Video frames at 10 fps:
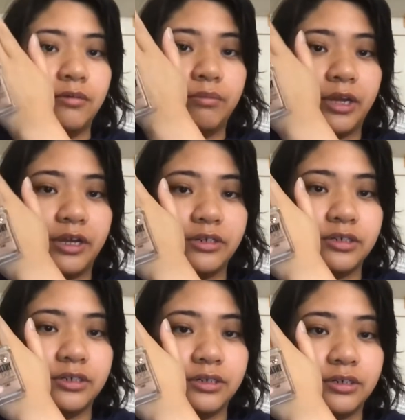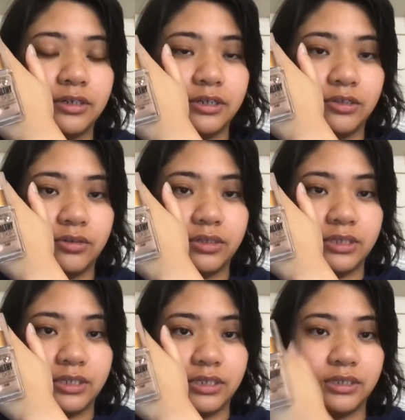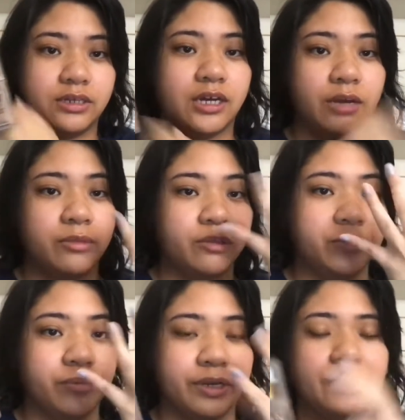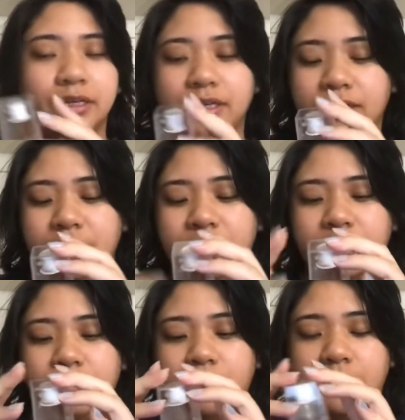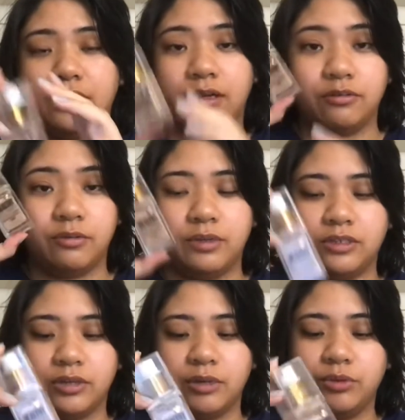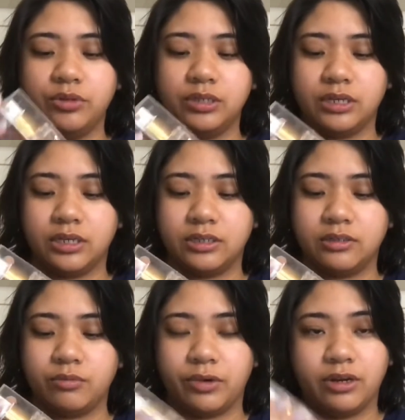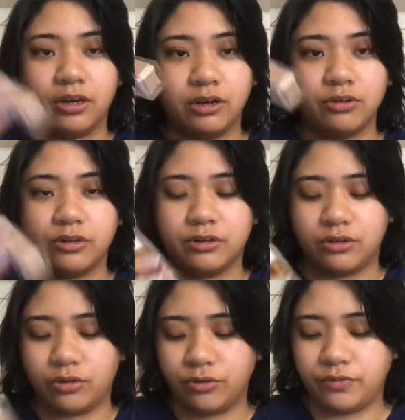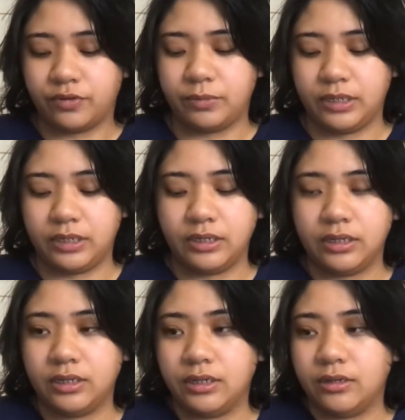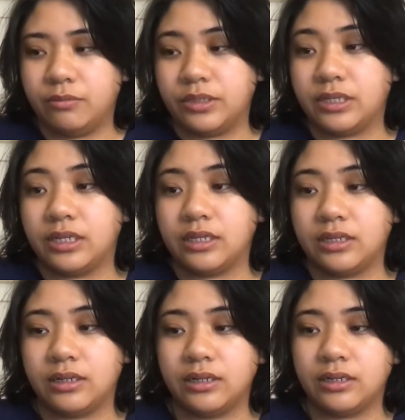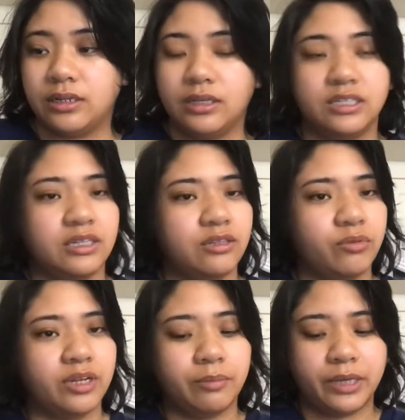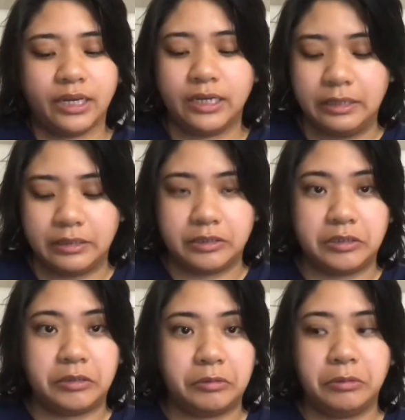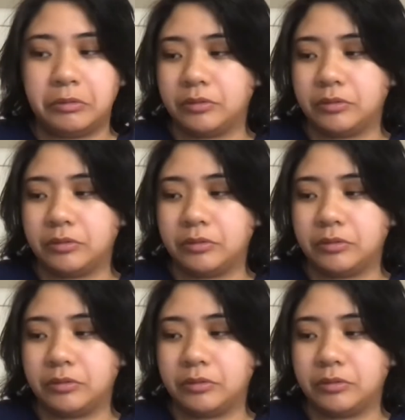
match. As you can see, I'm a little bit red, but yeah, to me, so I kept using it because it's the right color and tone for me, but then it's not the one I'm panning this year. Ooh.